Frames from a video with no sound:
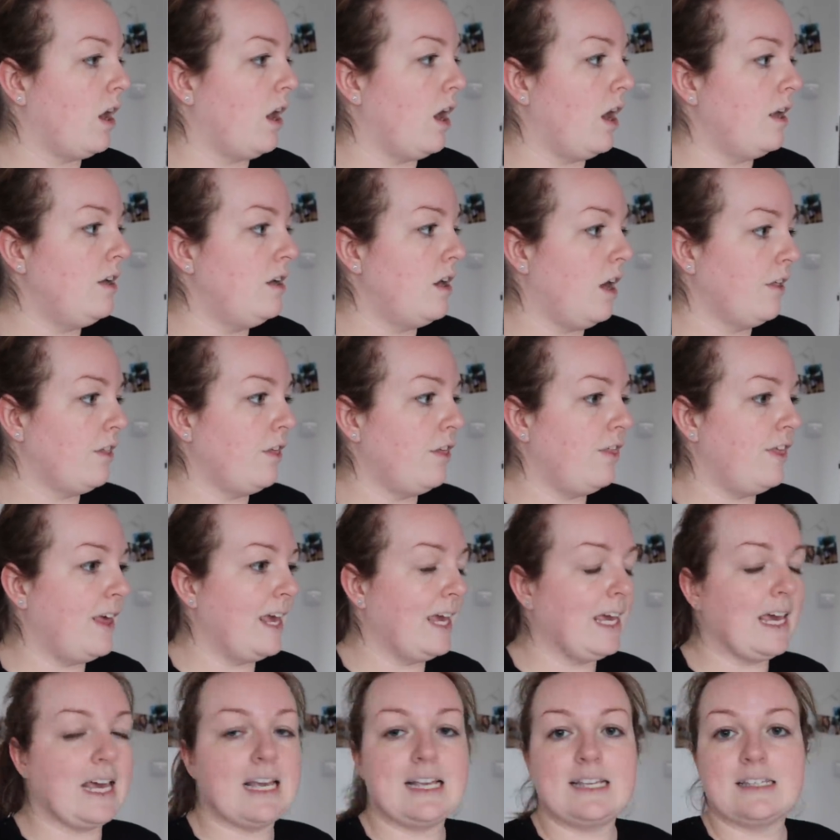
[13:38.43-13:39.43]
Another
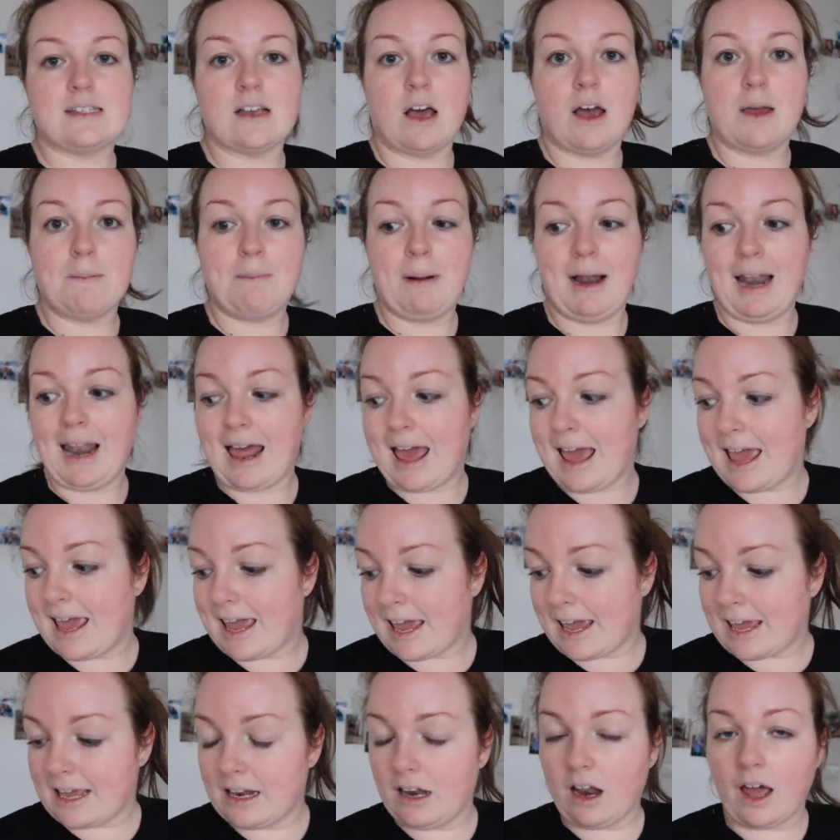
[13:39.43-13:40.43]
thing is I
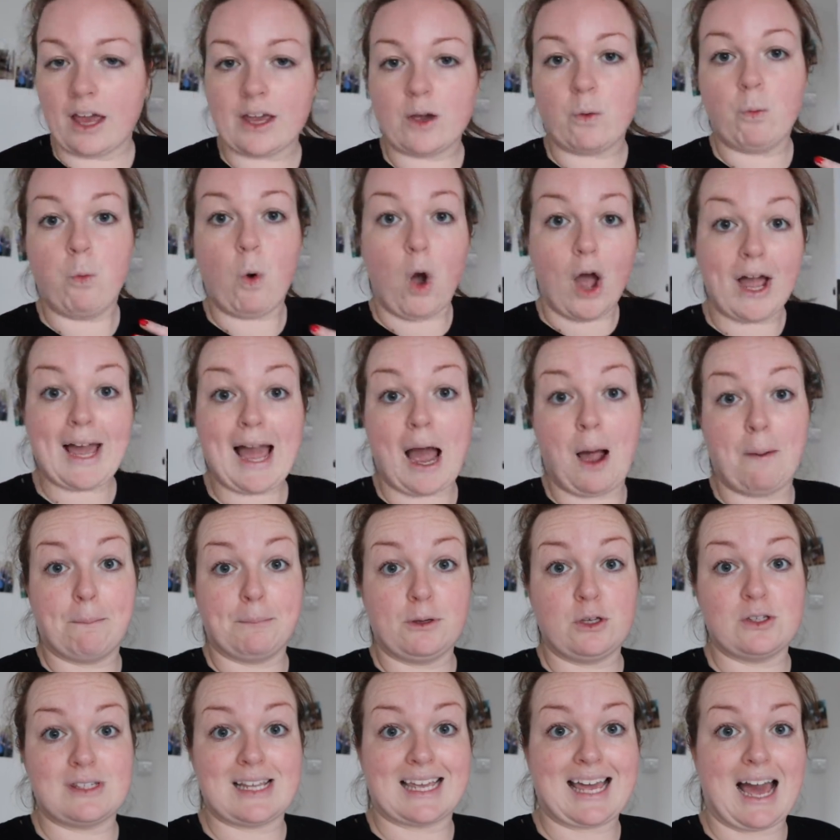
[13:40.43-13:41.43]
play like workout
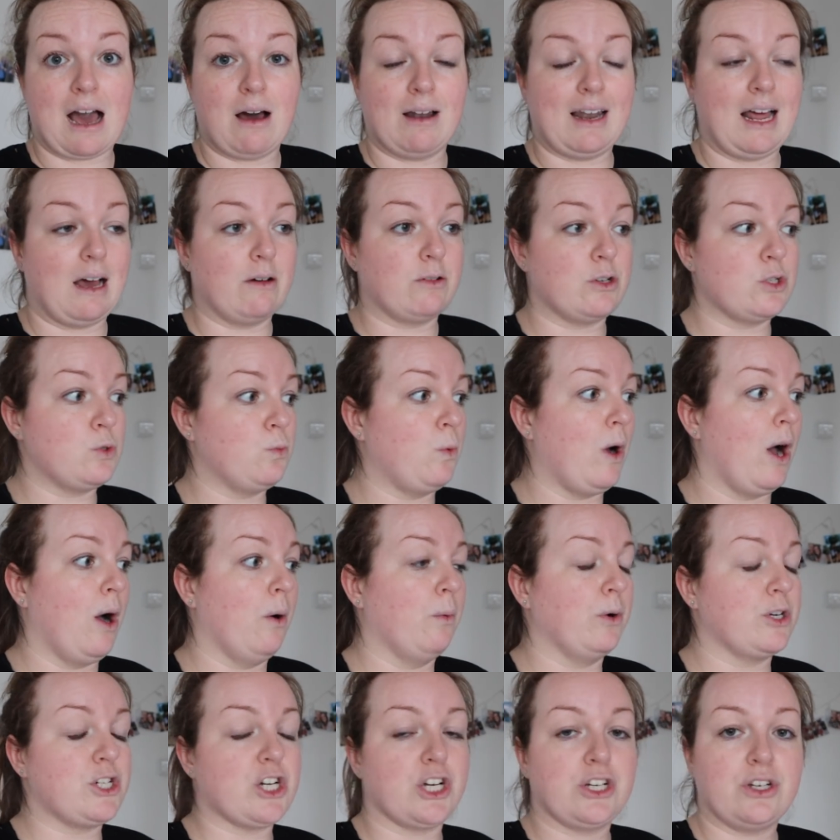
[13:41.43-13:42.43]
music out loud as
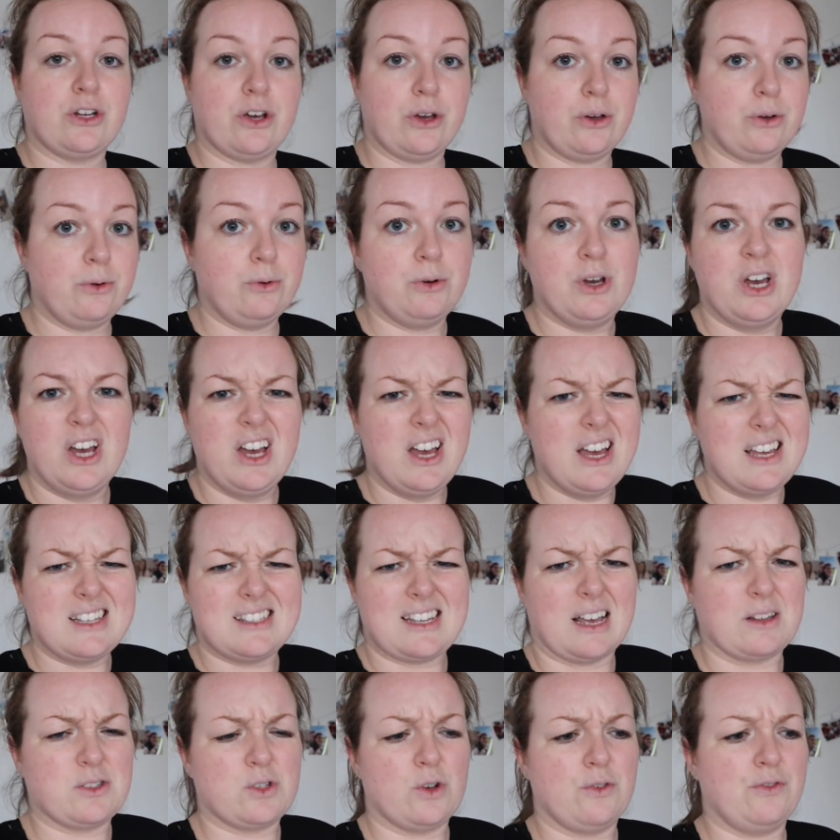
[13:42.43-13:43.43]
well, which I know
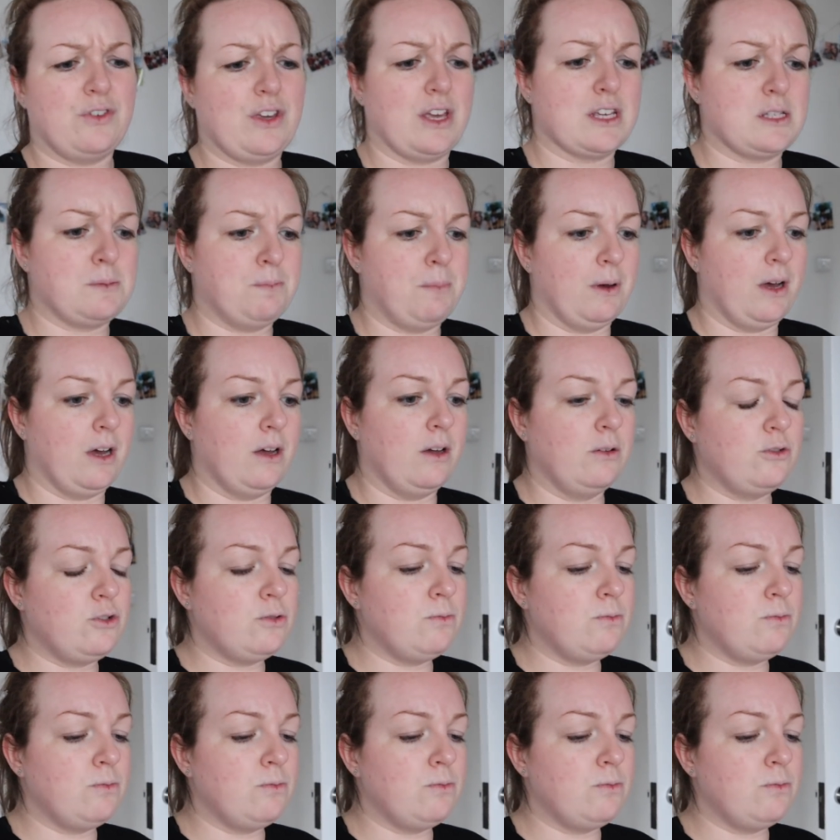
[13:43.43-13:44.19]
sounds obvious, but